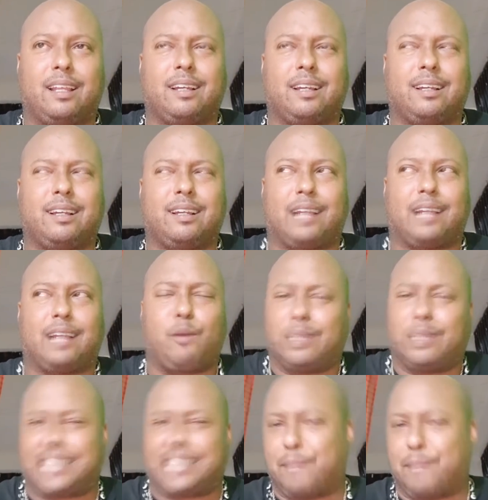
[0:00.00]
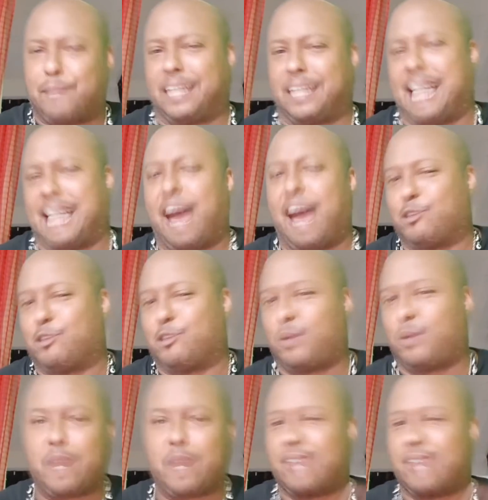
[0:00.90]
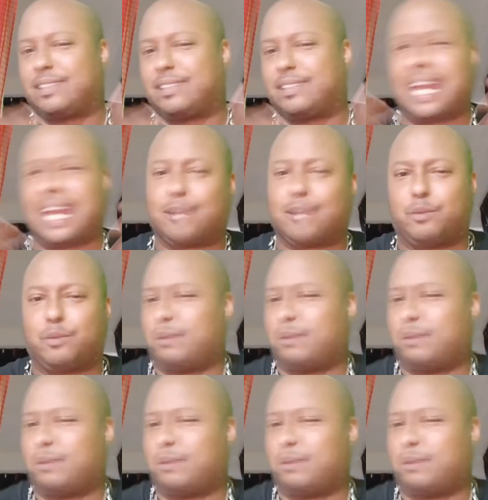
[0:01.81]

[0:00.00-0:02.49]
Like, we went to get McDonald's. We weren't even thinking, we're